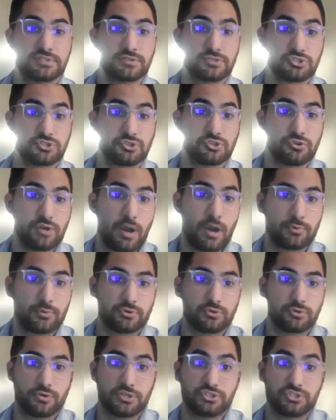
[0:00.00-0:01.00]
Certain
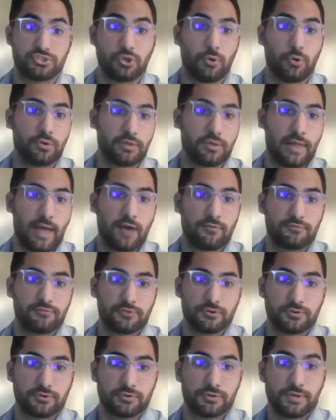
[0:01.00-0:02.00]
opportunities don't allow
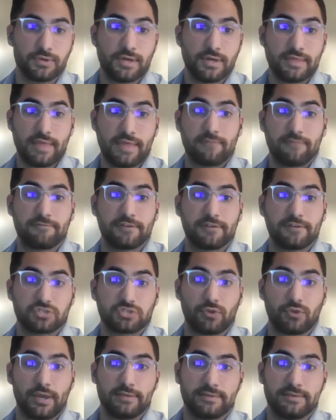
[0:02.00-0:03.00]
for that fixed
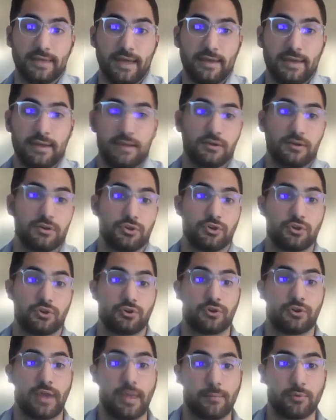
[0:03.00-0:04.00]
rate debt, and
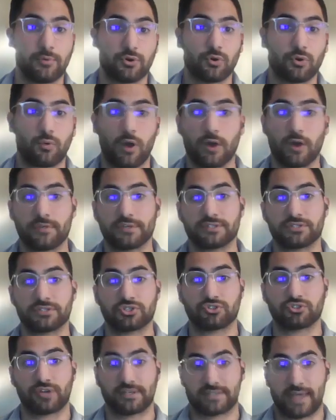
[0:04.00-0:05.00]
you're able to acquire these
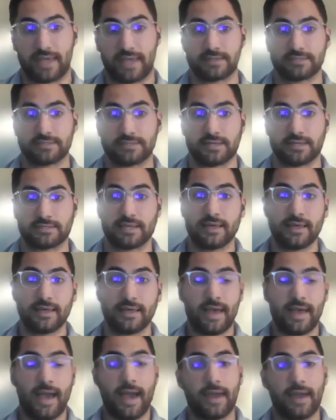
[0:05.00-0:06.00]
distressed assets
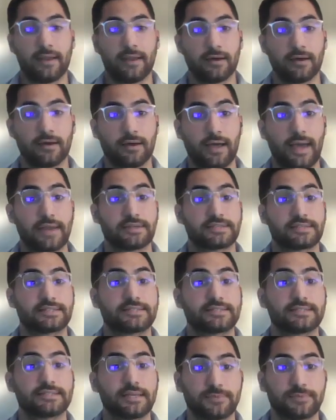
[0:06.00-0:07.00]
at a
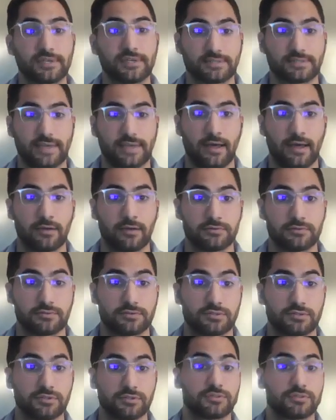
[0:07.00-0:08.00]
steep discount
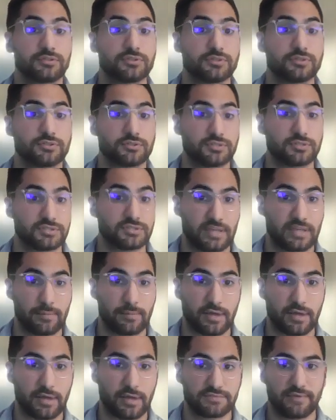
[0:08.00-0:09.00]
to
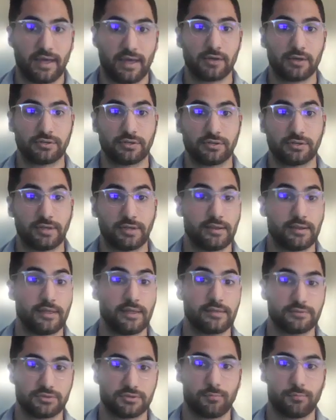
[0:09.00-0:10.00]
stabilize value
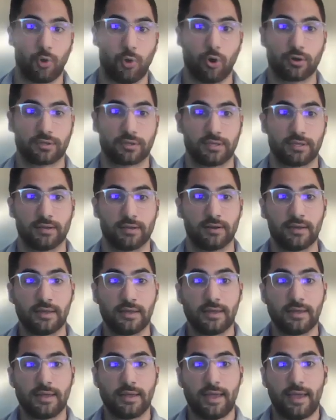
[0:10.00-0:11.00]
and to market.
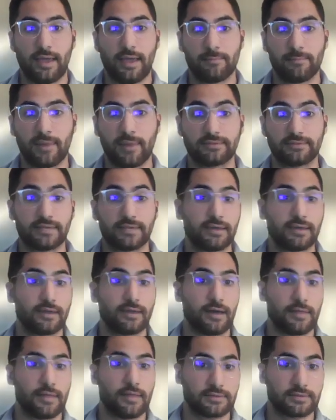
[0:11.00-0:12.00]
And by taking
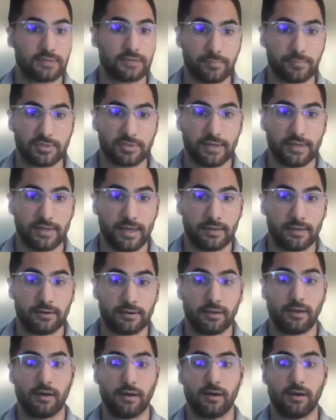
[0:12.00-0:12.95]
on that type of debt,